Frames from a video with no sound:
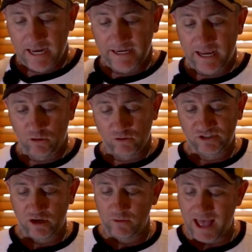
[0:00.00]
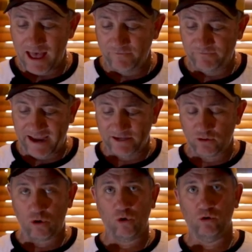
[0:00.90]
Now, also
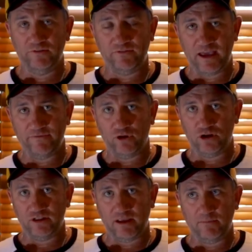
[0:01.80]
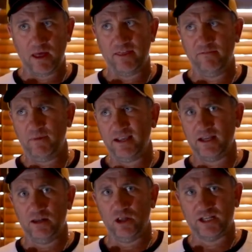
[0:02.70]
Vanderhall, if you haven't heard of them, they make
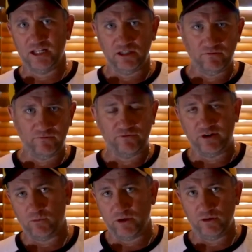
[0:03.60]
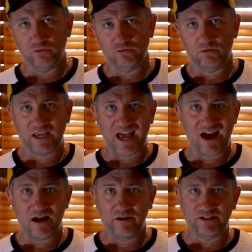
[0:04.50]
a little three-wheeled
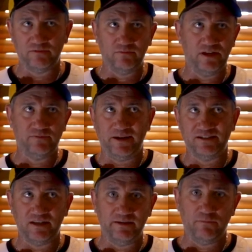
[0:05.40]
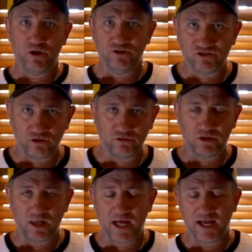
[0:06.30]
car. It's basically motorcycle
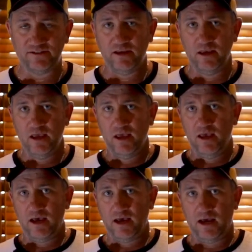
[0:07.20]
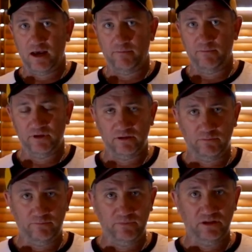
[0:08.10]
class,
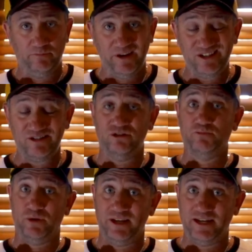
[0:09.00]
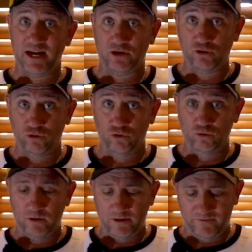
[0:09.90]
little beast. Looks pretty darn
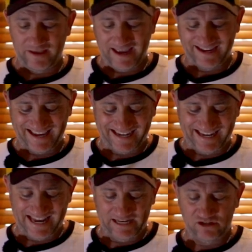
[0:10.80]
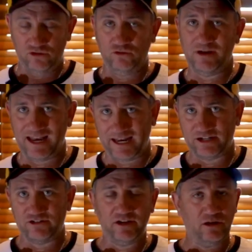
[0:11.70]
cool. They are getting into
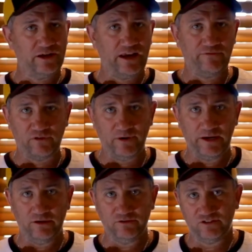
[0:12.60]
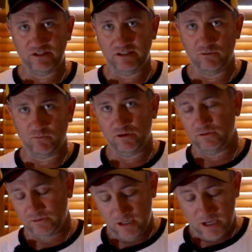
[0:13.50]
electric like everyone else in the
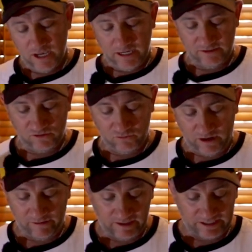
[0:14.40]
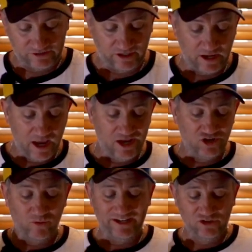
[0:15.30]
world. It's all going electric.
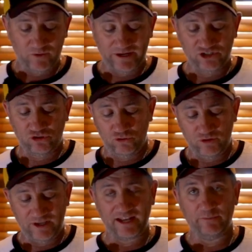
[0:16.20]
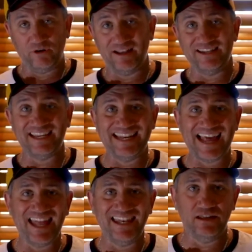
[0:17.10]
2022, they're going to be releasing
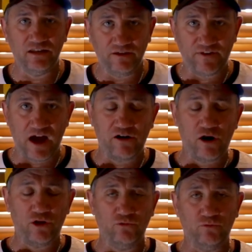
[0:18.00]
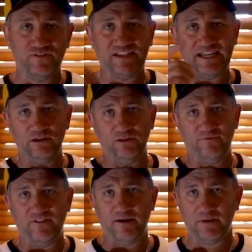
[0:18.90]
the Navarro. You would have seen it on the
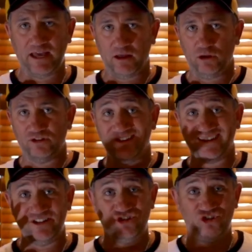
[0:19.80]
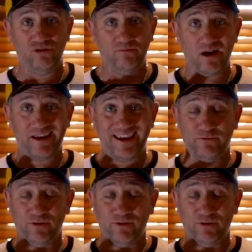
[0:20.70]
thumbnail. It looks like a dune buggy.